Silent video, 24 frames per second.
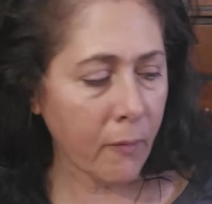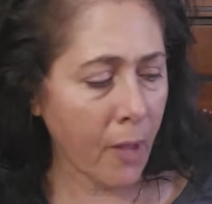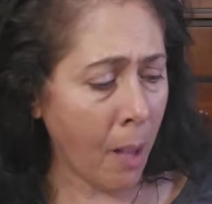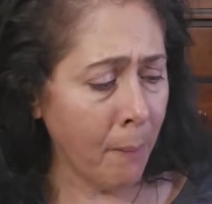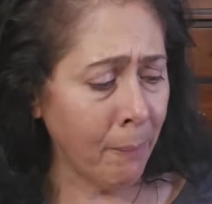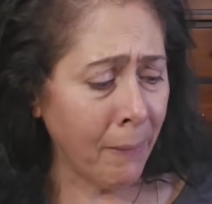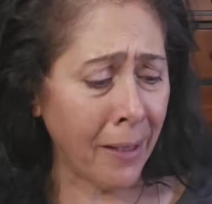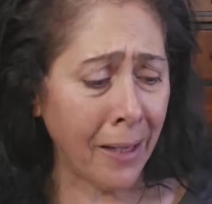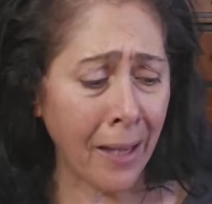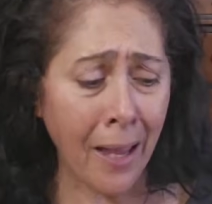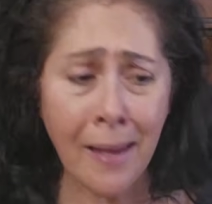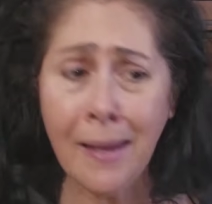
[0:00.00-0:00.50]

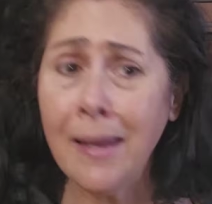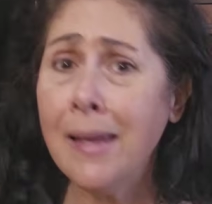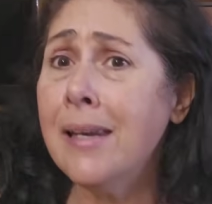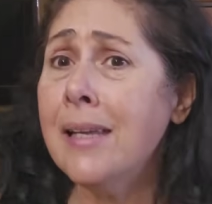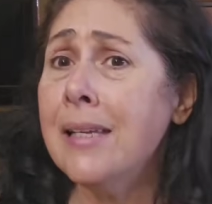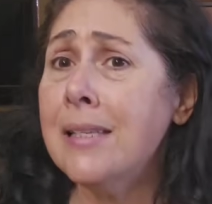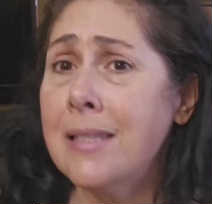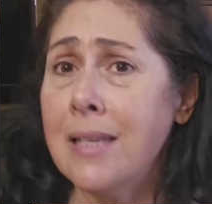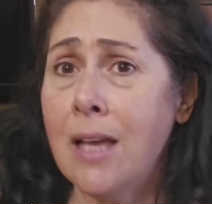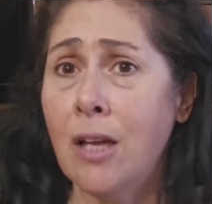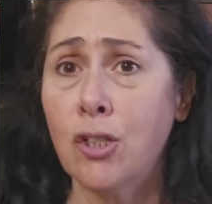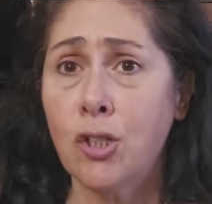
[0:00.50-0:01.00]
I
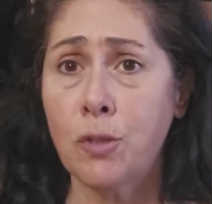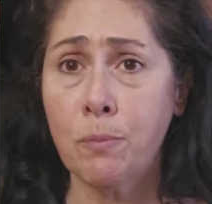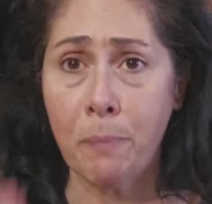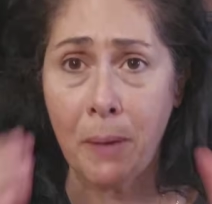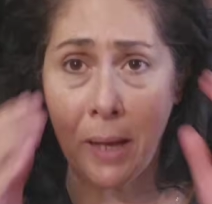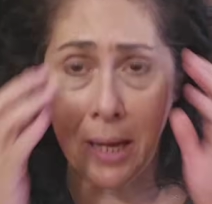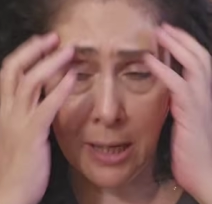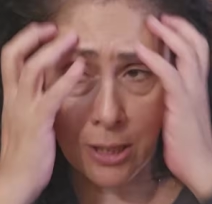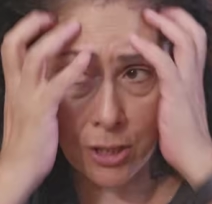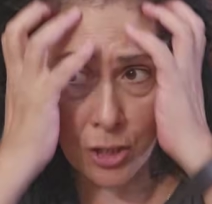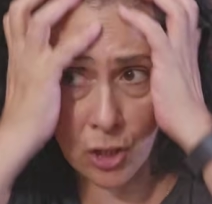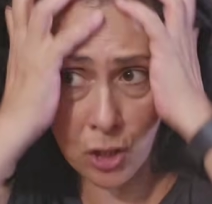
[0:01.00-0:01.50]
gotta touch
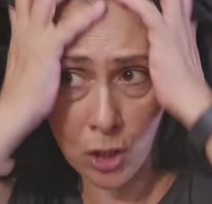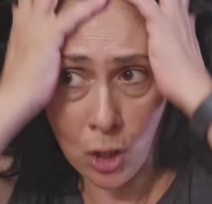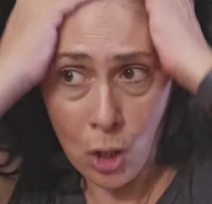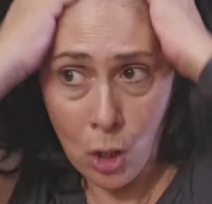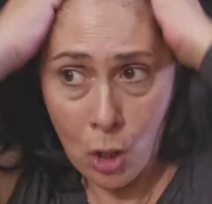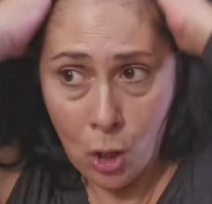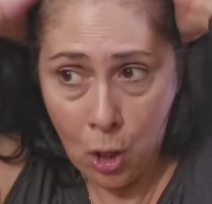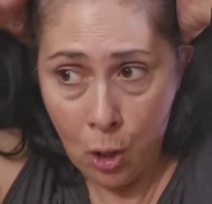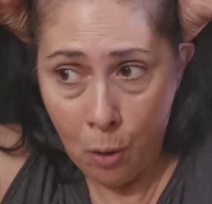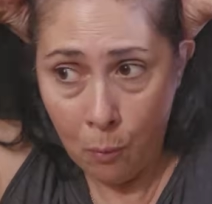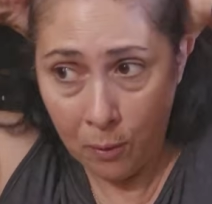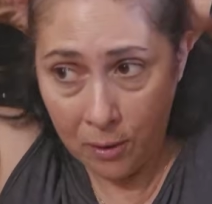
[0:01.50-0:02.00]
base
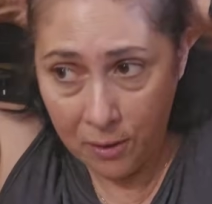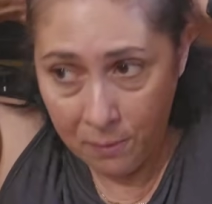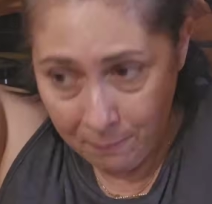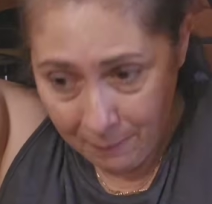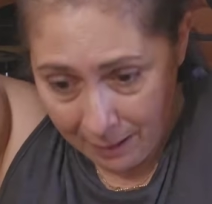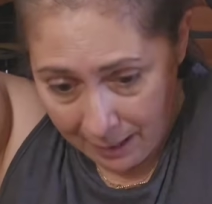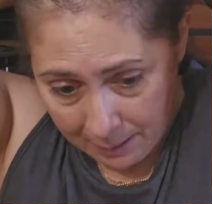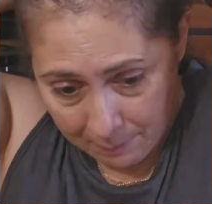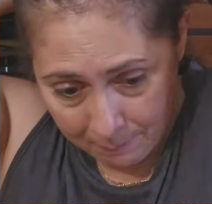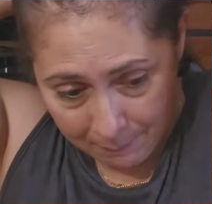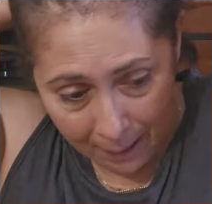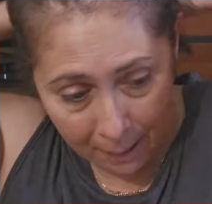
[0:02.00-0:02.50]
with
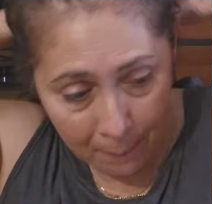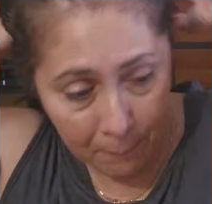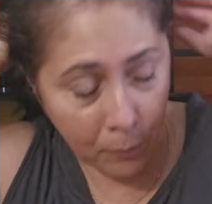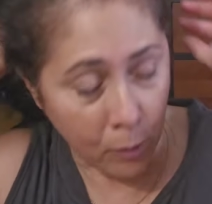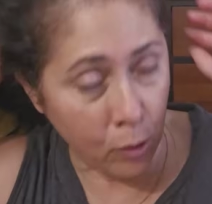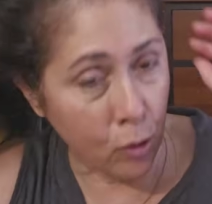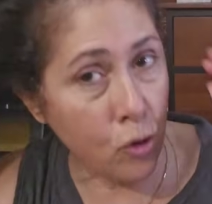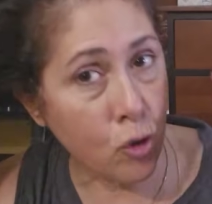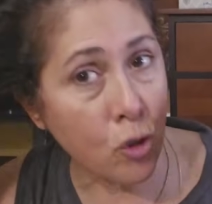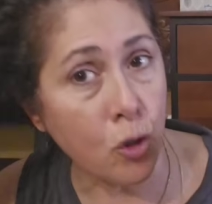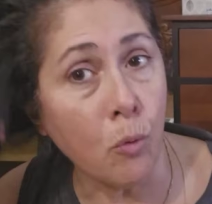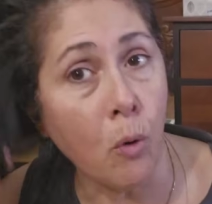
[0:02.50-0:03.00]
my
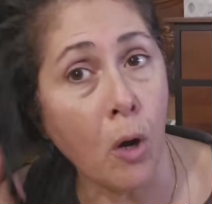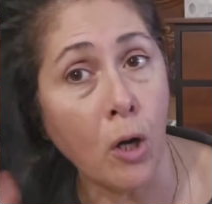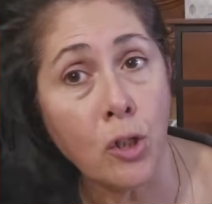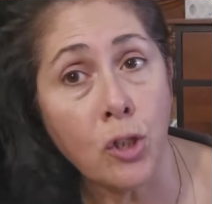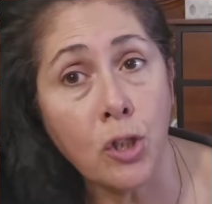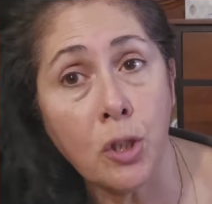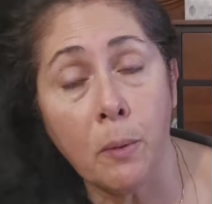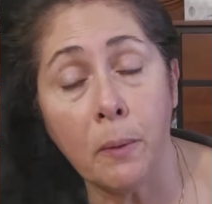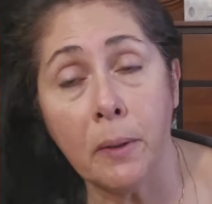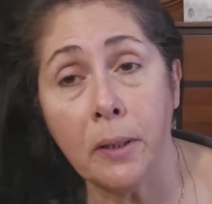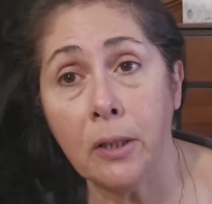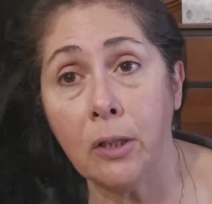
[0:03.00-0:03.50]
members who are
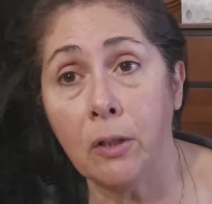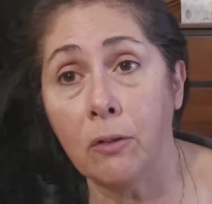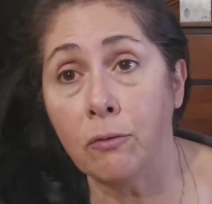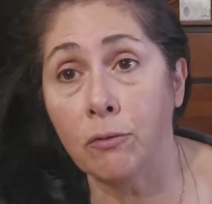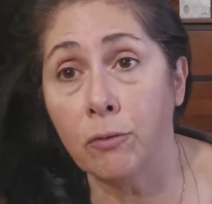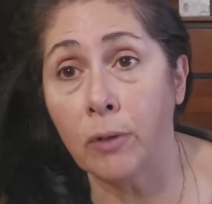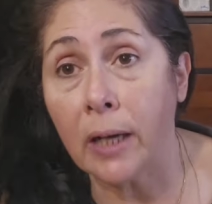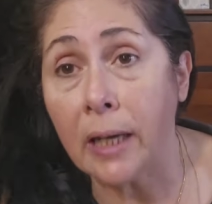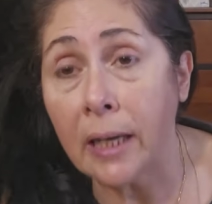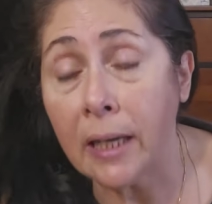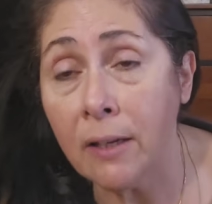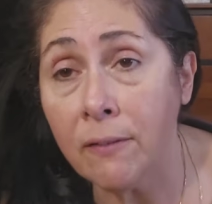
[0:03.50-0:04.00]
doing the
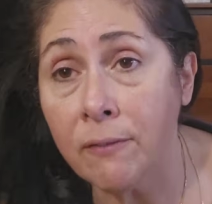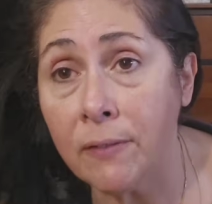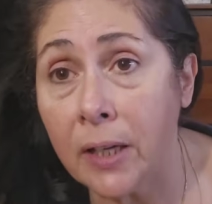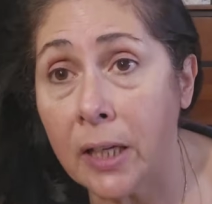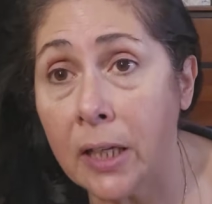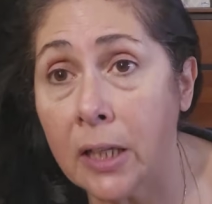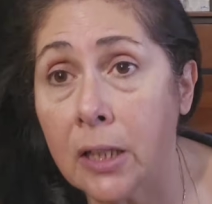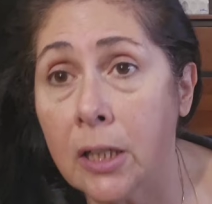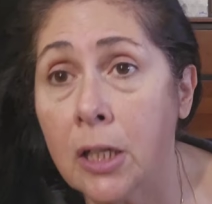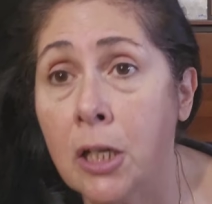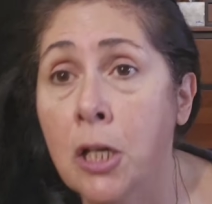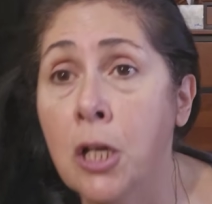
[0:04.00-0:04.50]

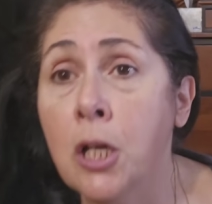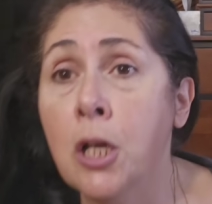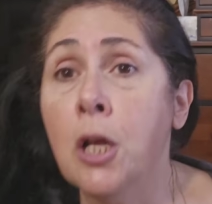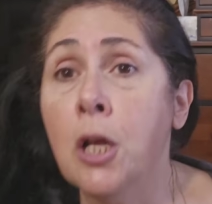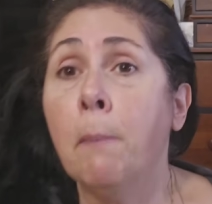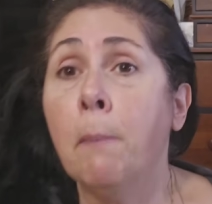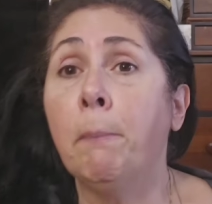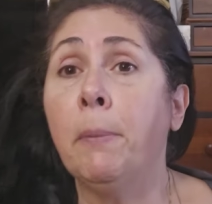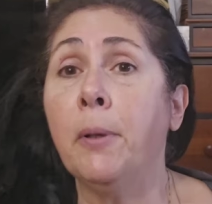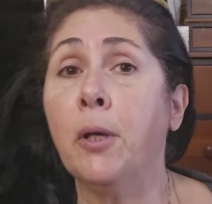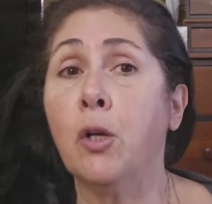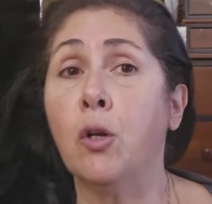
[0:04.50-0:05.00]
Raven,
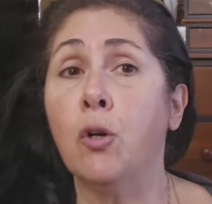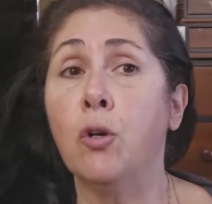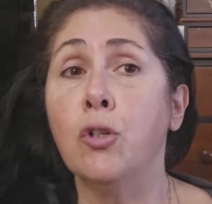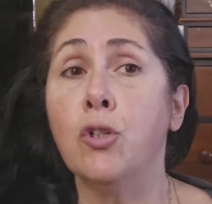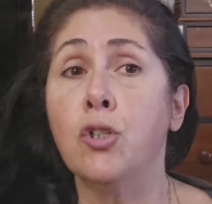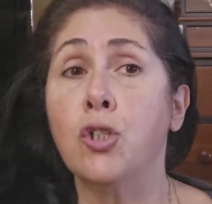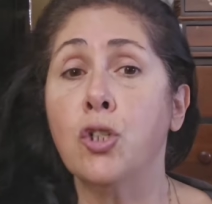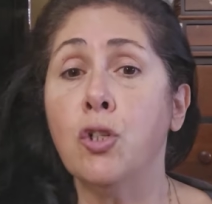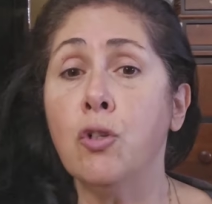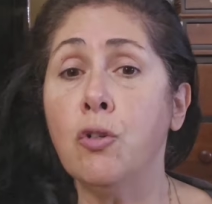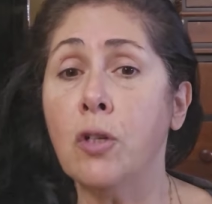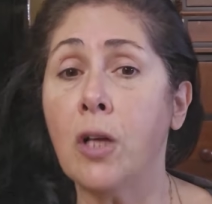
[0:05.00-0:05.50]

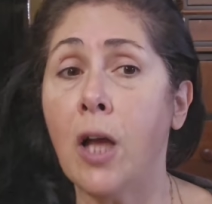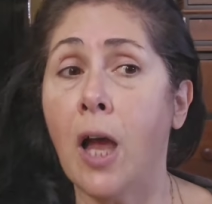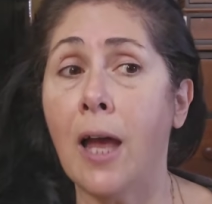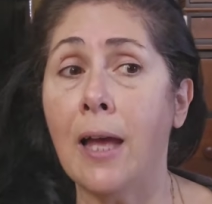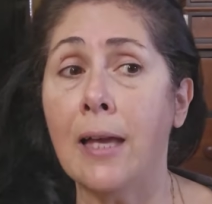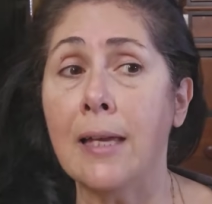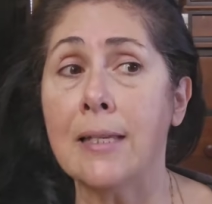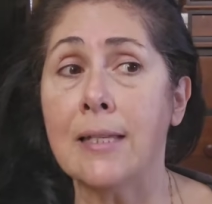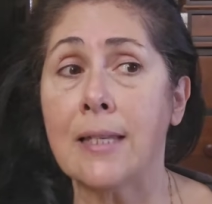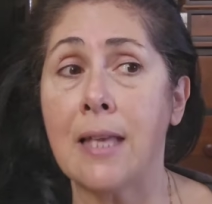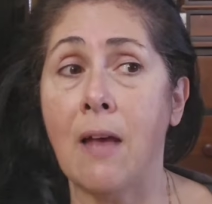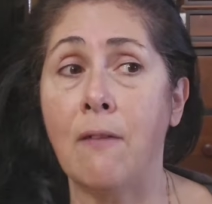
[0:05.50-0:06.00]
because you
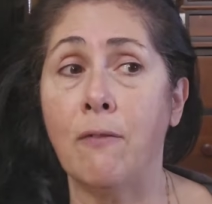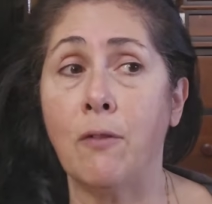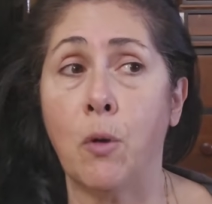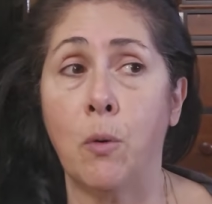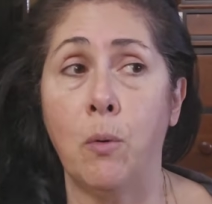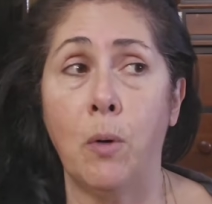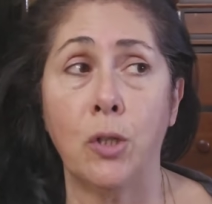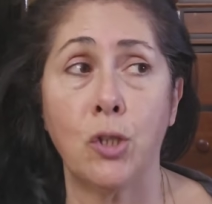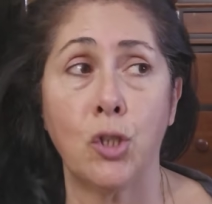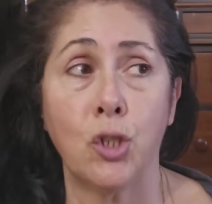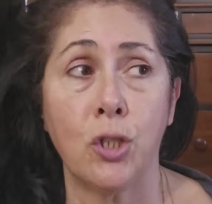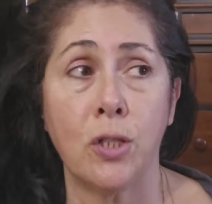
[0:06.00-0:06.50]
guys have
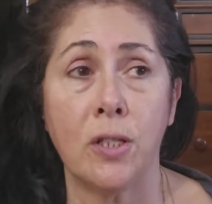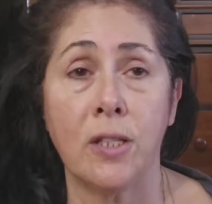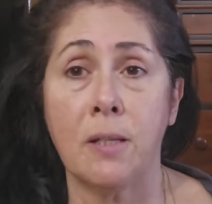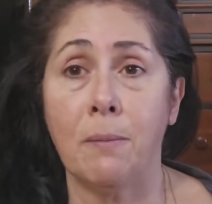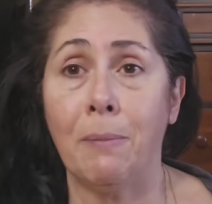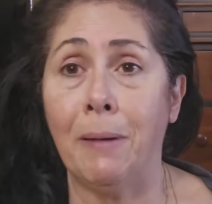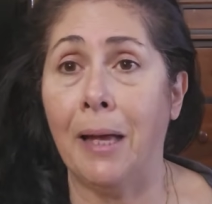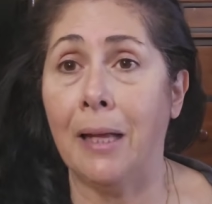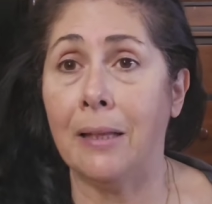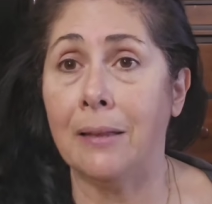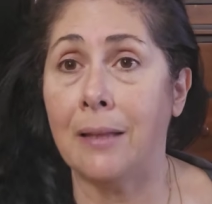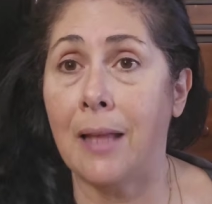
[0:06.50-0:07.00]
questions
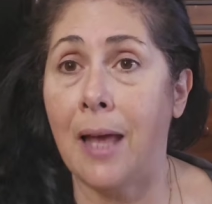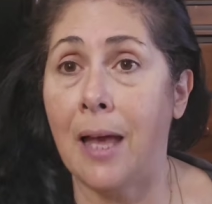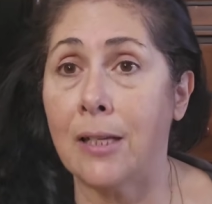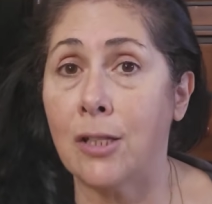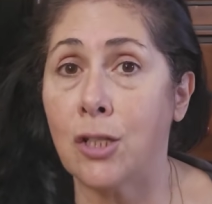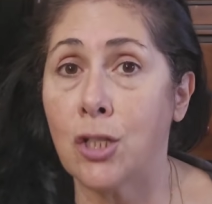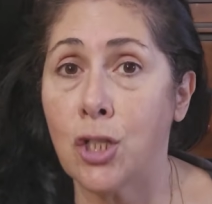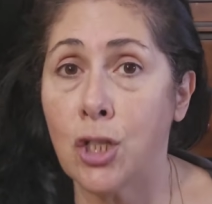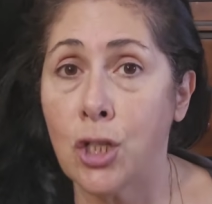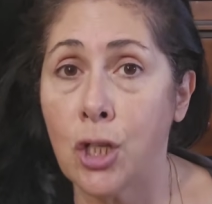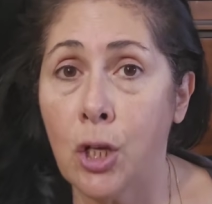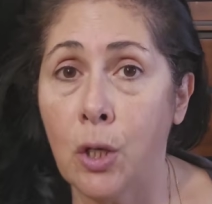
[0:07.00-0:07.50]
about
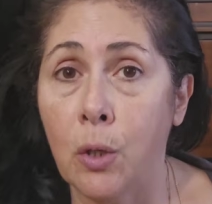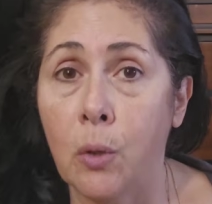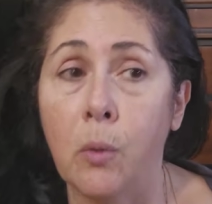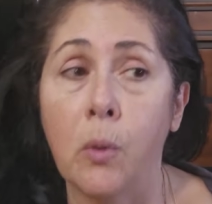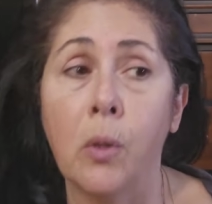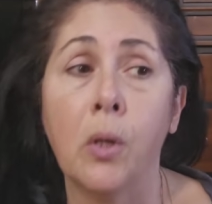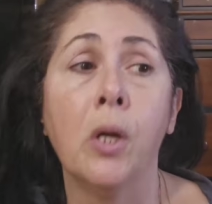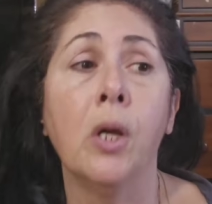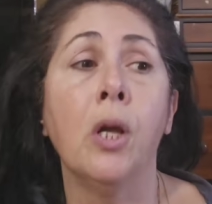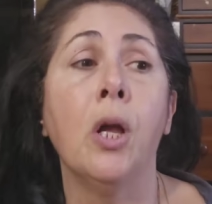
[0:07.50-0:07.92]
that too.